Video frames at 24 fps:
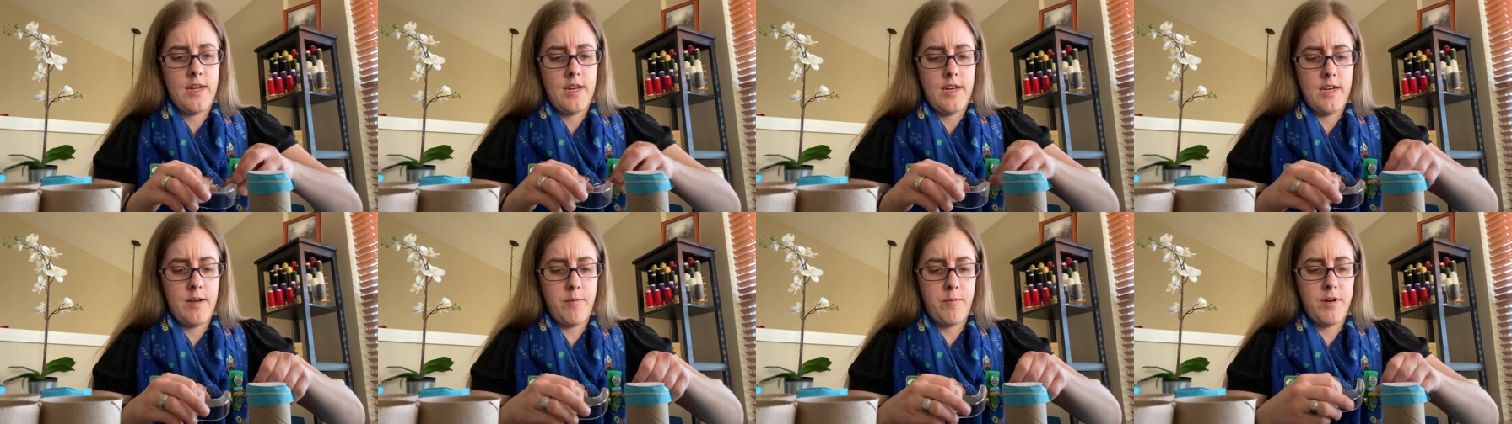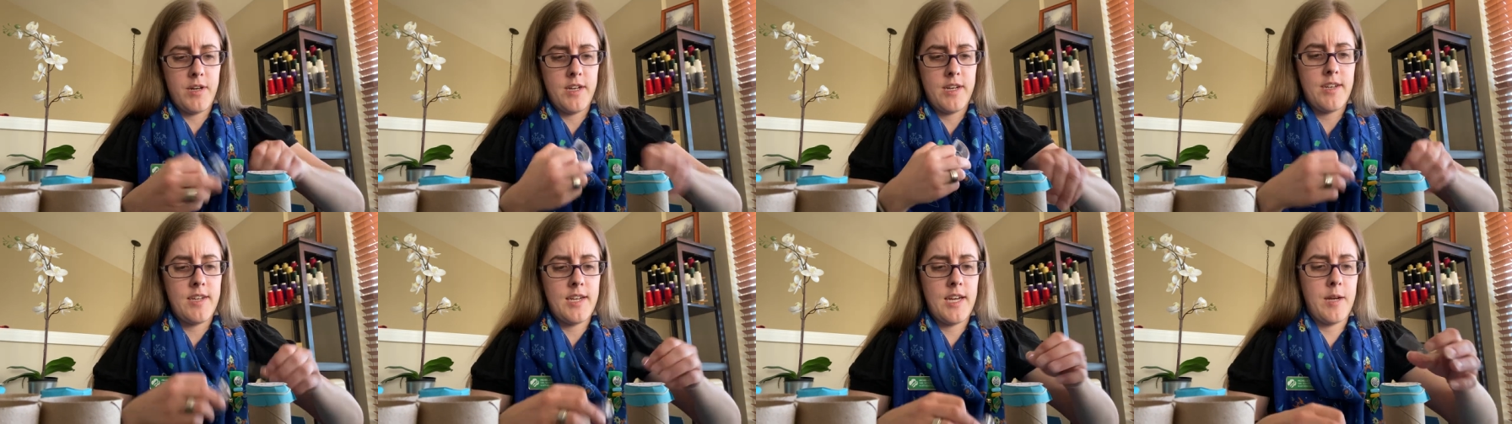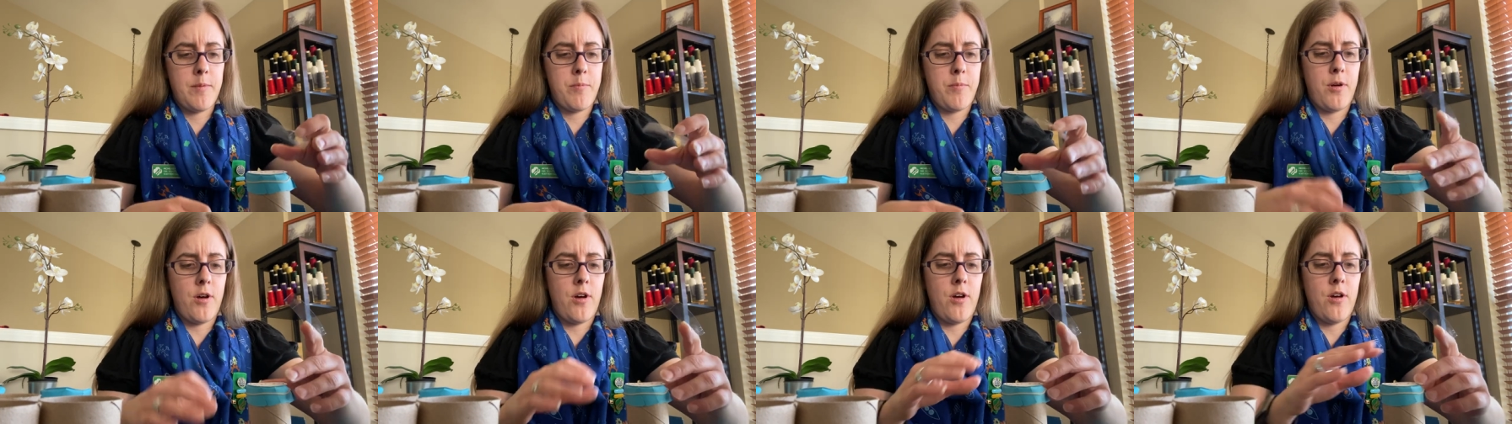and I'm gonna
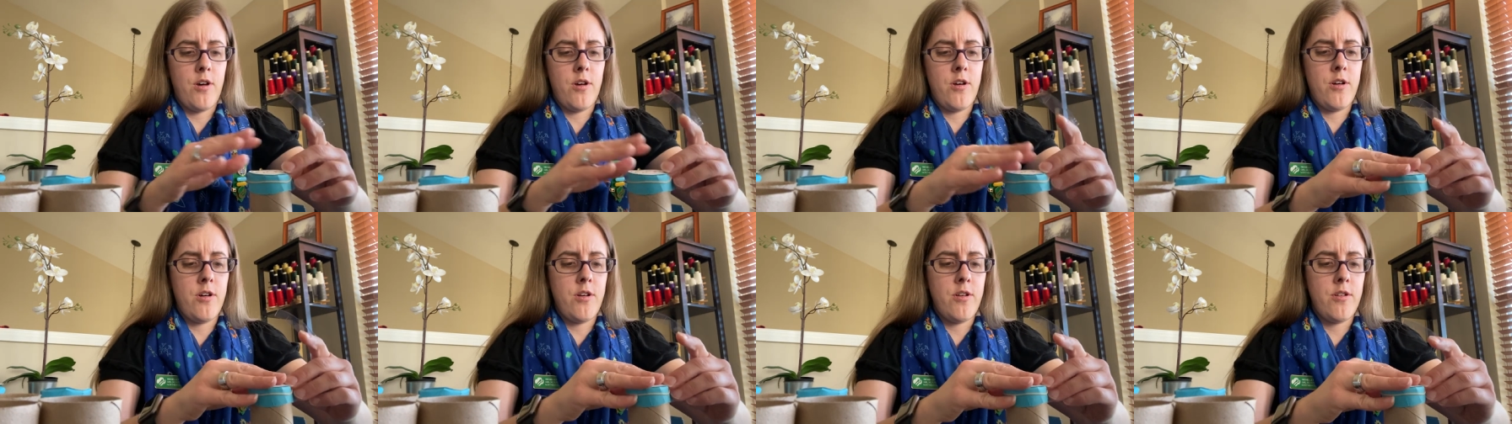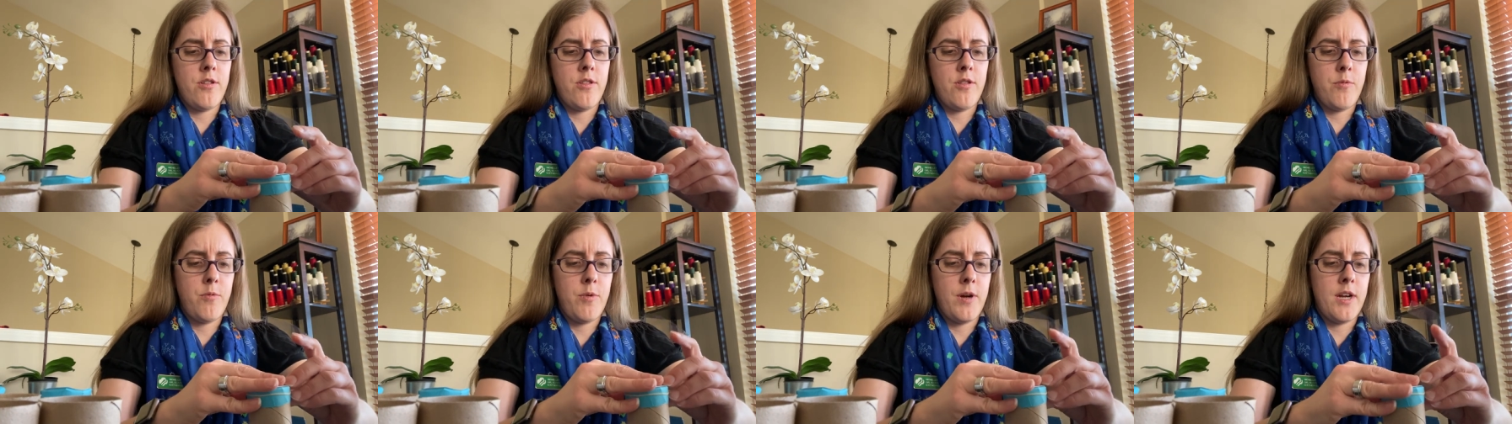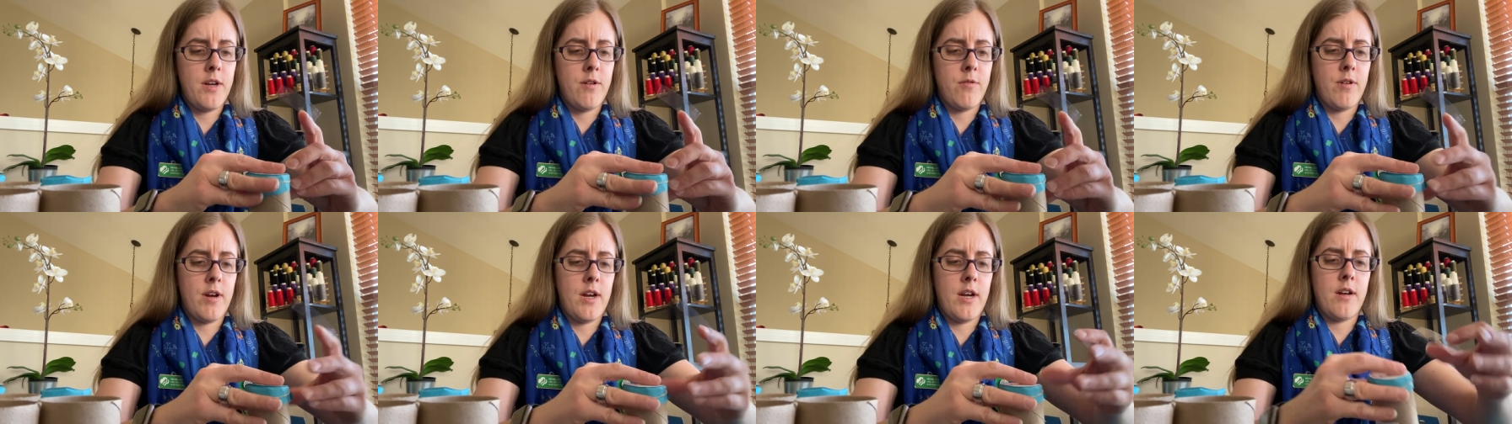tape it all the
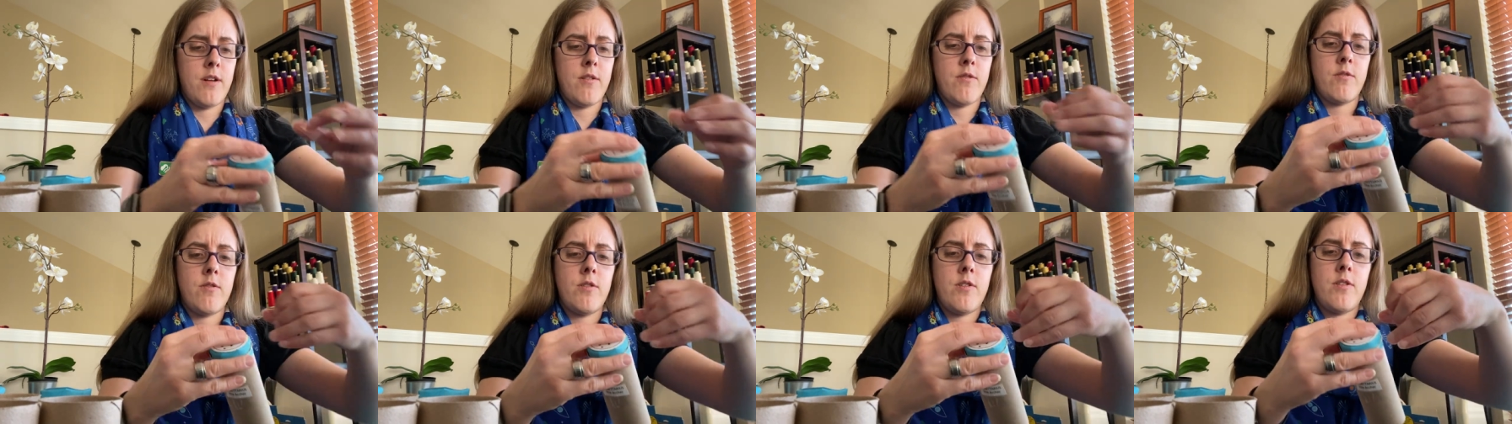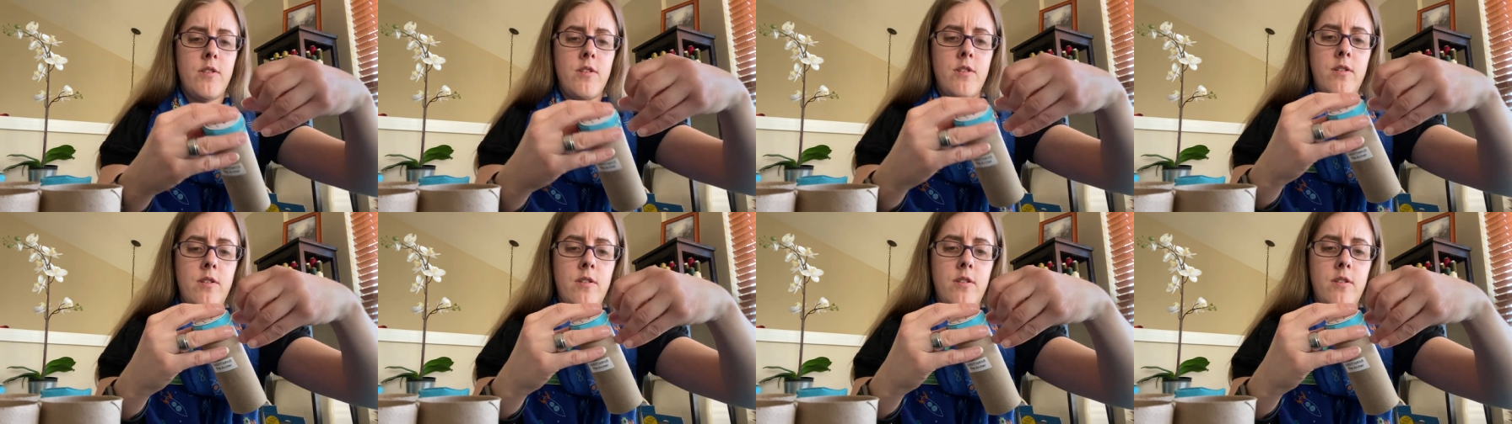way around.